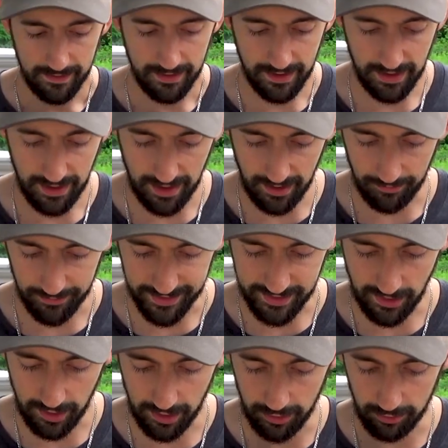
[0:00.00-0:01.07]

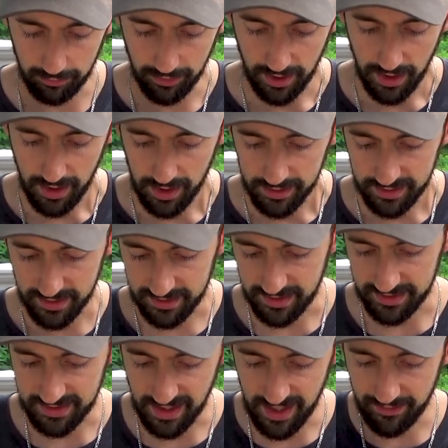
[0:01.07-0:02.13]
so just to
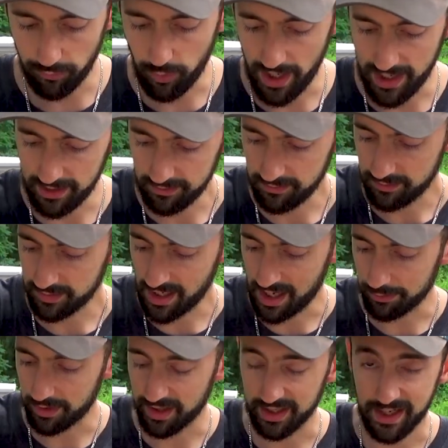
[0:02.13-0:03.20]
save weight, got
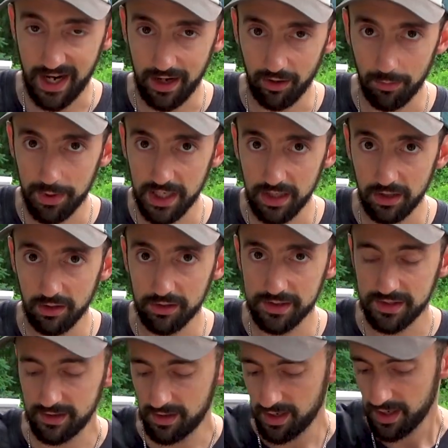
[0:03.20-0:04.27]
rid of the
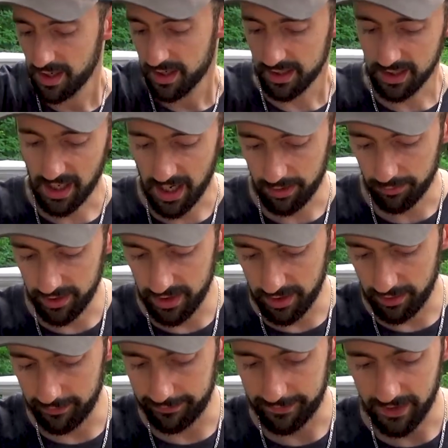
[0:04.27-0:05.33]
carabiners, got rid
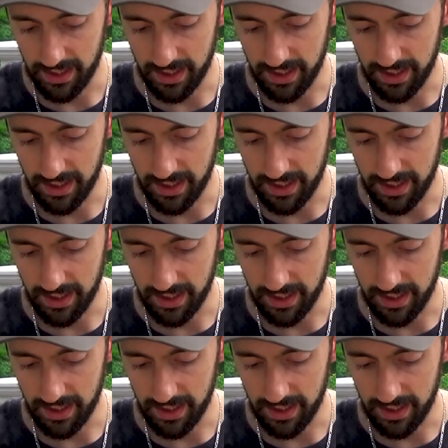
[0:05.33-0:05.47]
of